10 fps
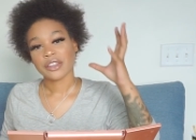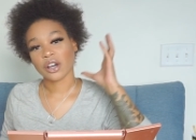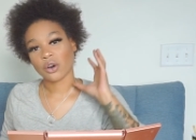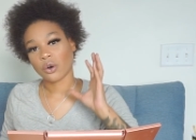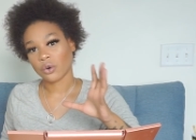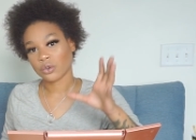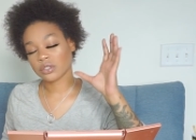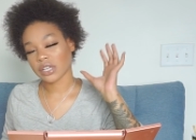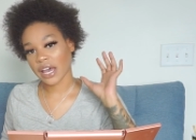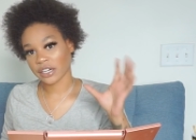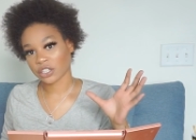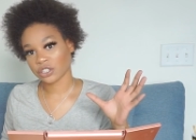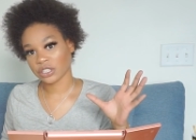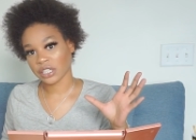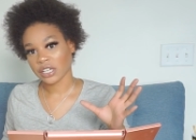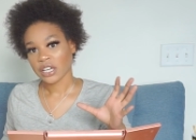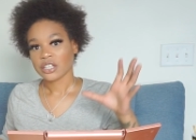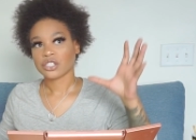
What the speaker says: that holds energy.